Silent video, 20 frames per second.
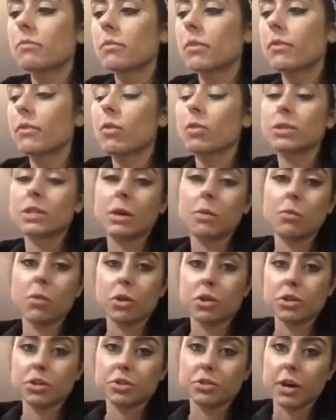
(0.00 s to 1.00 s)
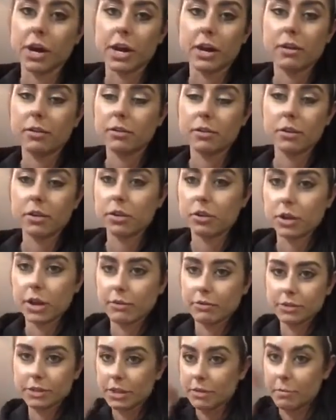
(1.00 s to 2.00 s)
Of course, I wore it straight. You'd
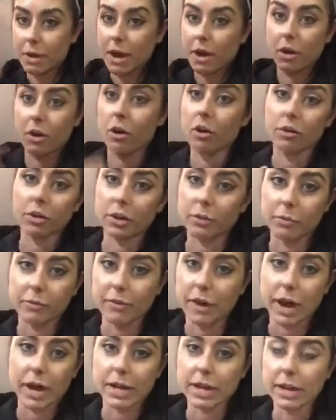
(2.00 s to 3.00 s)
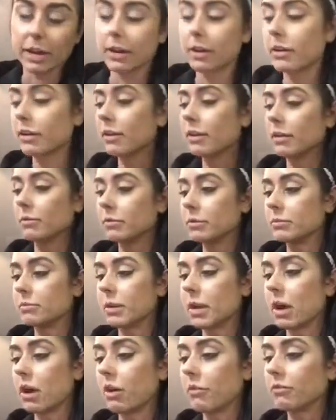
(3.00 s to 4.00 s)
never see my hair curly if I did it. It would
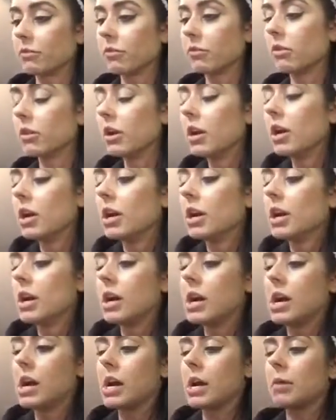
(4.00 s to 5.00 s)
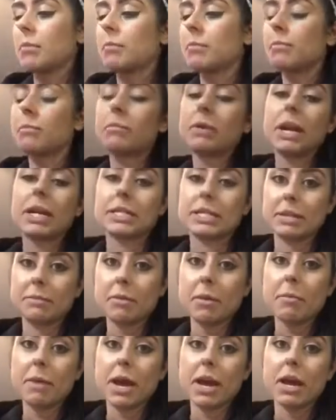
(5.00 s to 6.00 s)
be awful. But I did
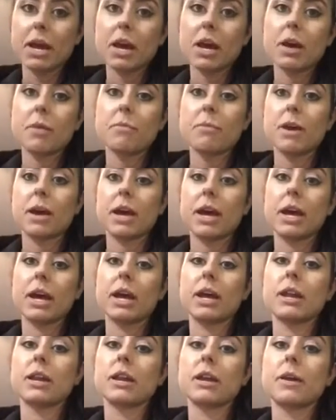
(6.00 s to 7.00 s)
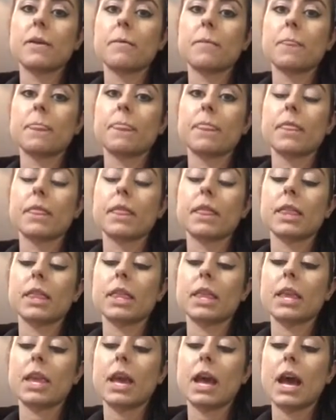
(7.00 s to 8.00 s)
my makeup, and
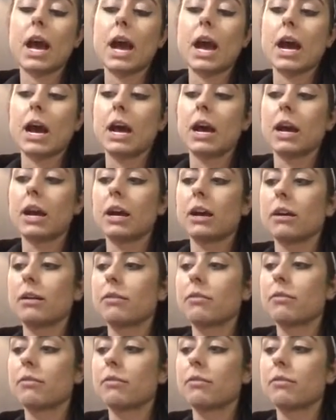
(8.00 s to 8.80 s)
I